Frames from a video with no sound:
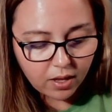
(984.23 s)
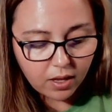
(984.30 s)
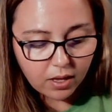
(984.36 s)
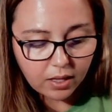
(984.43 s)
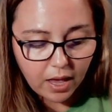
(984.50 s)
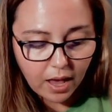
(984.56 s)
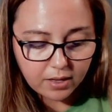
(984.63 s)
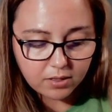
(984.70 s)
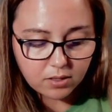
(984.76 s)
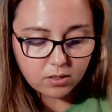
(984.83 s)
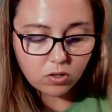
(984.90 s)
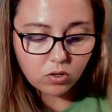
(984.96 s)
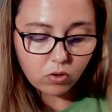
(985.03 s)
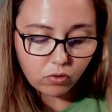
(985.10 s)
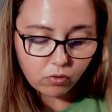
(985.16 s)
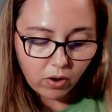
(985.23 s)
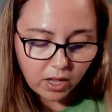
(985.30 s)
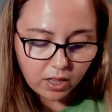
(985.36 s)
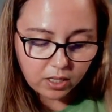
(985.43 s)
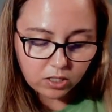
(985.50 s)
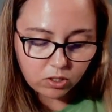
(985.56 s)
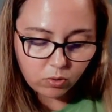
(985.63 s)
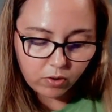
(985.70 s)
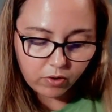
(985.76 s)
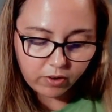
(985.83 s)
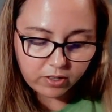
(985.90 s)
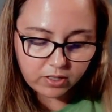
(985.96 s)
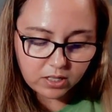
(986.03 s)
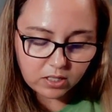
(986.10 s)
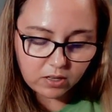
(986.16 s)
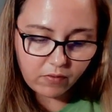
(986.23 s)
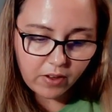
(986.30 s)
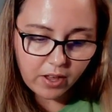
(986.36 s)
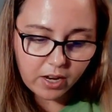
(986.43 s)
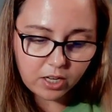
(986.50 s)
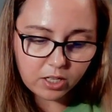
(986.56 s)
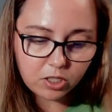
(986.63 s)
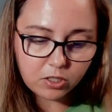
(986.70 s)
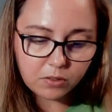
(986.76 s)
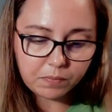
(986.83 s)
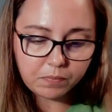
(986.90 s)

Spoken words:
Yes, greatly to her disadvantage.